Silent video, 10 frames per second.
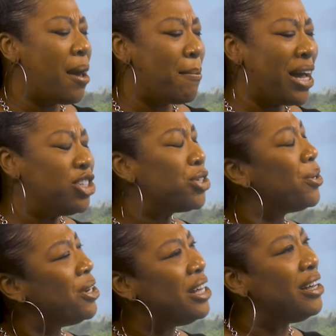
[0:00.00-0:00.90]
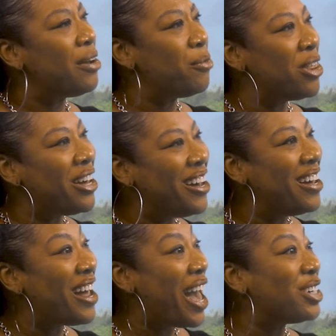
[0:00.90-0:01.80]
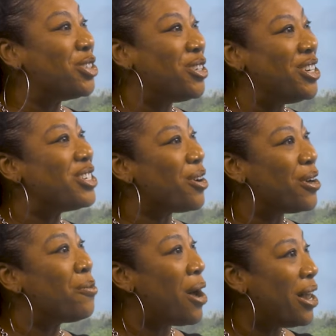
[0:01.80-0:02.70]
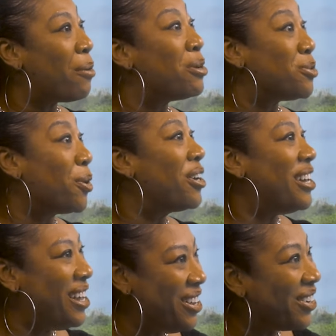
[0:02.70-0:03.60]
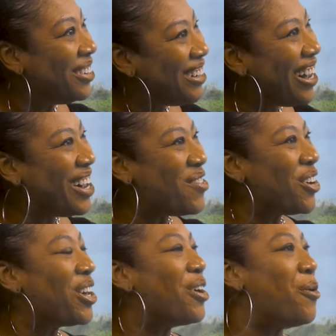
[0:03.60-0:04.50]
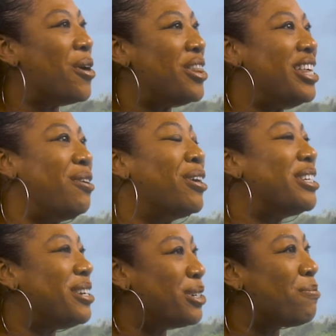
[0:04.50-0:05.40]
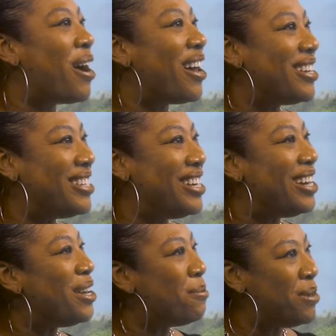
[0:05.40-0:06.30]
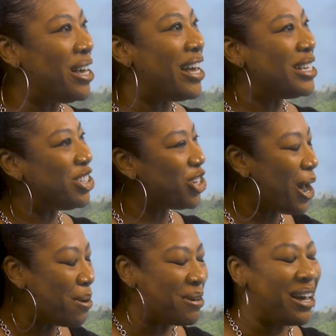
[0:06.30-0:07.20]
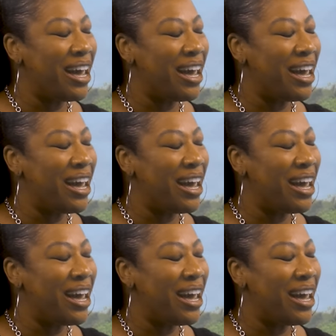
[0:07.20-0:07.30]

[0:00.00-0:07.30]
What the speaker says: My journey with HUD actually started while I was working here, working on the residential policy and MBA's shop.